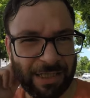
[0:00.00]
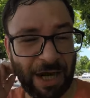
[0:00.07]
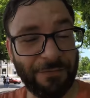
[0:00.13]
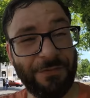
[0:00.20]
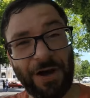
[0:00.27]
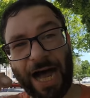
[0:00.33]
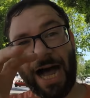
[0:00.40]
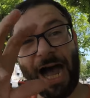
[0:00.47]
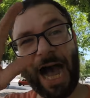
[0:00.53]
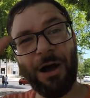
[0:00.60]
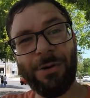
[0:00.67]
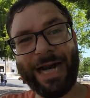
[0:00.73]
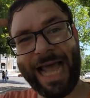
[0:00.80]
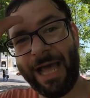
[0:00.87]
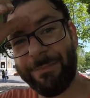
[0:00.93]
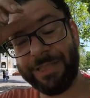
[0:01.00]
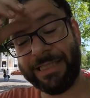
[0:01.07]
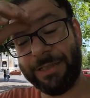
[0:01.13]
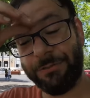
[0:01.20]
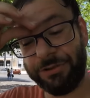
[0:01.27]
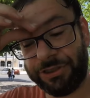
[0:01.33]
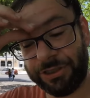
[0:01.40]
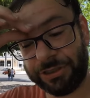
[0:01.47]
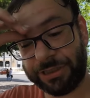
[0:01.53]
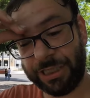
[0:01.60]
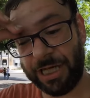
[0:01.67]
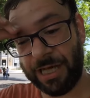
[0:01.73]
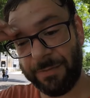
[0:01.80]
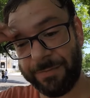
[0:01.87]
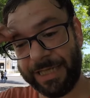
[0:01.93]
of uh, how it happened. It was just
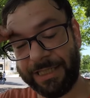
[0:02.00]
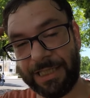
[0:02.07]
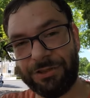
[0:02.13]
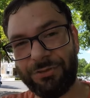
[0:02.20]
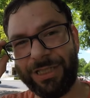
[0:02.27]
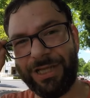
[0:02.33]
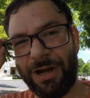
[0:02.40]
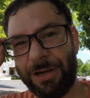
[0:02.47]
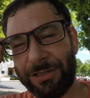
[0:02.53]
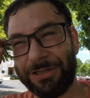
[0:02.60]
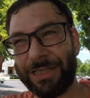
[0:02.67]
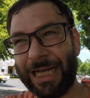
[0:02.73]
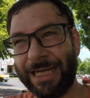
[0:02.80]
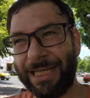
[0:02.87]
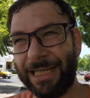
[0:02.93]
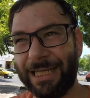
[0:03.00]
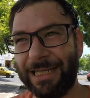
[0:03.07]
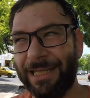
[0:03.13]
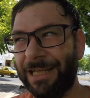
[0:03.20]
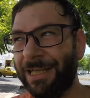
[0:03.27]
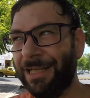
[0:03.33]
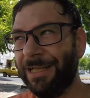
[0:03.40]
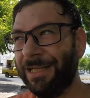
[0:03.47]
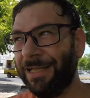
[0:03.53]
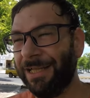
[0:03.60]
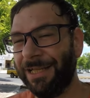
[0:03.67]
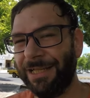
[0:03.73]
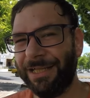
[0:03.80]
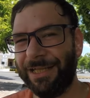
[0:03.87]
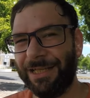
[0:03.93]
um, it's really hard to kind of
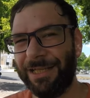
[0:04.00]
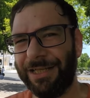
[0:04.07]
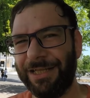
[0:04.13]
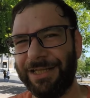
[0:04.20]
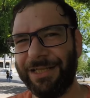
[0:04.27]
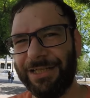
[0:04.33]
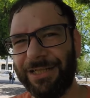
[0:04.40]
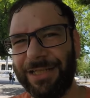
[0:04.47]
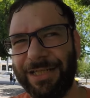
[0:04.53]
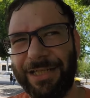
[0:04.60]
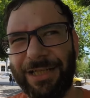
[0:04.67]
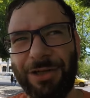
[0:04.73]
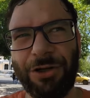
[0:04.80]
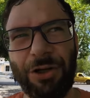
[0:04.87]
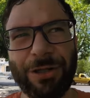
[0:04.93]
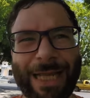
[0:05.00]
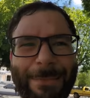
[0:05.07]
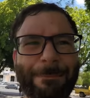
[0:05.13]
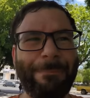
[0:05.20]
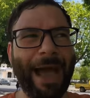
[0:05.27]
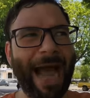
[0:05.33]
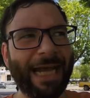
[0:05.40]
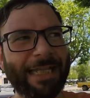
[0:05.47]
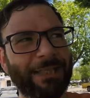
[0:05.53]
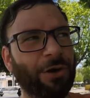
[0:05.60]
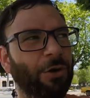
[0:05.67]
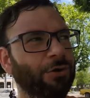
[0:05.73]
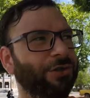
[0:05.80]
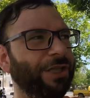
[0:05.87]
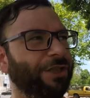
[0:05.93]
you know, looking back at the
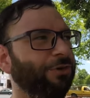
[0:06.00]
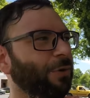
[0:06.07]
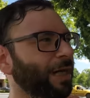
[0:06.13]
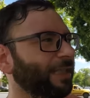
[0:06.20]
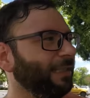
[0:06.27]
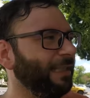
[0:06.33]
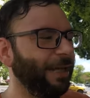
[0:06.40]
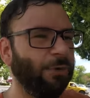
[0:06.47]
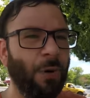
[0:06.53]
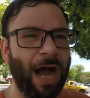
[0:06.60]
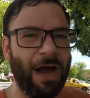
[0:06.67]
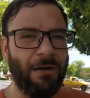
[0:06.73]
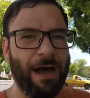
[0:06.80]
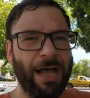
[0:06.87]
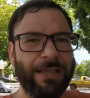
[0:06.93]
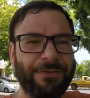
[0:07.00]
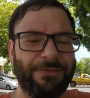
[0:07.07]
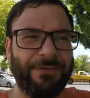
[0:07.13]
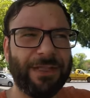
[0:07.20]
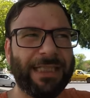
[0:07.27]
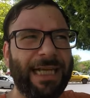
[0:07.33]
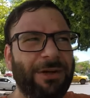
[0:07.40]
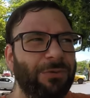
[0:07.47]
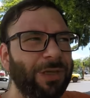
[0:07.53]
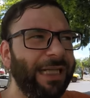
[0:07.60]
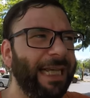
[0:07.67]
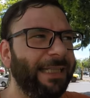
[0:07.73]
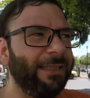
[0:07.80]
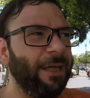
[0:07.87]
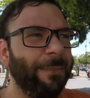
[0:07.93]
whole situation, it's like, wow, how the fuck did I
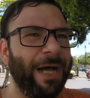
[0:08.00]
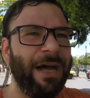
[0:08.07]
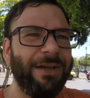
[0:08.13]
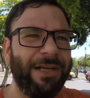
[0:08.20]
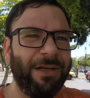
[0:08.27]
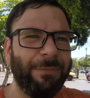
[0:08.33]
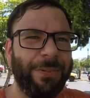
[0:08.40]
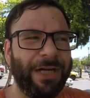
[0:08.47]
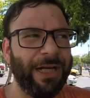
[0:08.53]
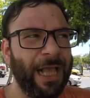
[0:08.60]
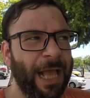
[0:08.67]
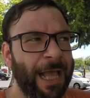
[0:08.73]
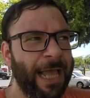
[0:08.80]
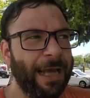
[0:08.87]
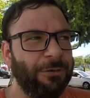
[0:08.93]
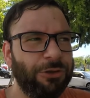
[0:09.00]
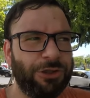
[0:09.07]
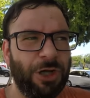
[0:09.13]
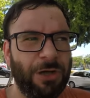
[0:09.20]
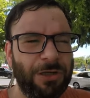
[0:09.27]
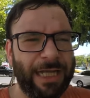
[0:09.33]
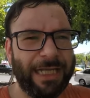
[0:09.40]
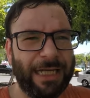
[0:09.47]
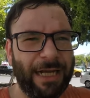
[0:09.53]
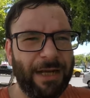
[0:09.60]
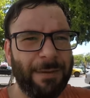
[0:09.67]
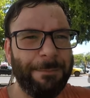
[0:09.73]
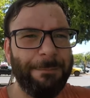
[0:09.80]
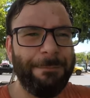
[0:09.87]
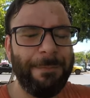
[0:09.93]
really end up out here? But it was all like
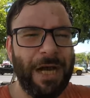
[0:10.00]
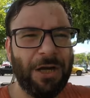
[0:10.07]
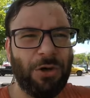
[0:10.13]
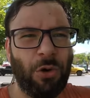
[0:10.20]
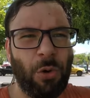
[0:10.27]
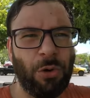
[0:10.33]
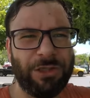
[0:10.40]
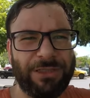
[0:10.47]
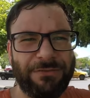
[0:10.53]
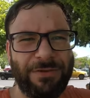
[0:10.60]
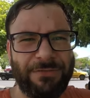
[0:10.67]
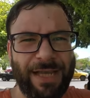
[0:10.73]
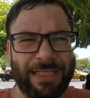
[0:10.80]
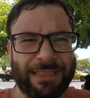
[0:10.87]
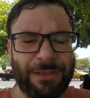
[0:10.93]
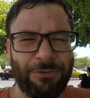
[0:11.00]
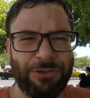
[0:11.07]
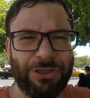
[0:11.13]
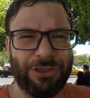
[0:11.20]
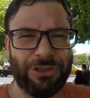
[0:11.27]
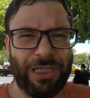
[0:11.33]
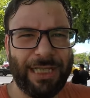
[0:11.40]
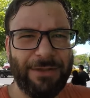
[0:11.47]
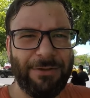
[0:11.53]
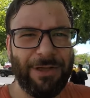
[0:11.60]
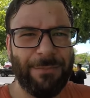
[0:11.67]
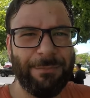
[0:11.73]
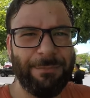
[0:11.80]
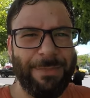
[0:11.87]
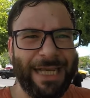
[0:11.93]
um, a course of events. It was just like
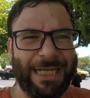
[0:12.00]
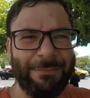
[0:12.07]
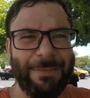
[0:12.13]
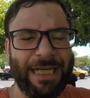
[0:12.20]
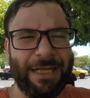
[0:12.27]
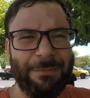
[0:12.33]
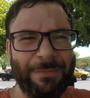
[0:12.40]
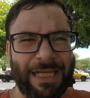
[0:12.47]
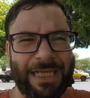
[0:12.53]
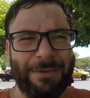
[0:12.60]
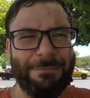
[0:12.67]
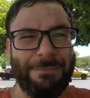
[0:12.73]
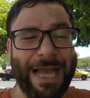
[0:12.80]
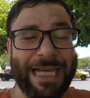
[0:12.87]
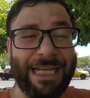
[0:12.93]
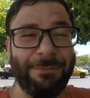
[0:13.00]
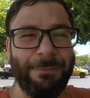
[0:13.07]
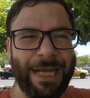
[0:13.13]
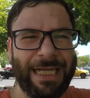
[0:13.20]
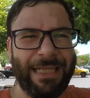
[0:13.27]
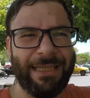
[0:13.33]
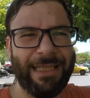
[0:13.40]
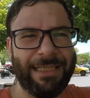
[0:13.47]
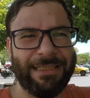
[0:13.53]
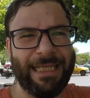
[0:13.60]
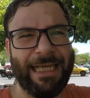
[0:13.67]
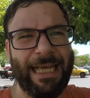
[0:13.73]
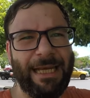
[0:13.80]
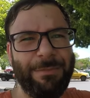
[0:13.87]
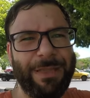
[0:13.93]
uh, many, many, many, many, many things
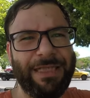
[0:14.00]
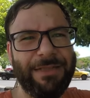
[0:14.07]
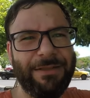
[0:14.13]
that led me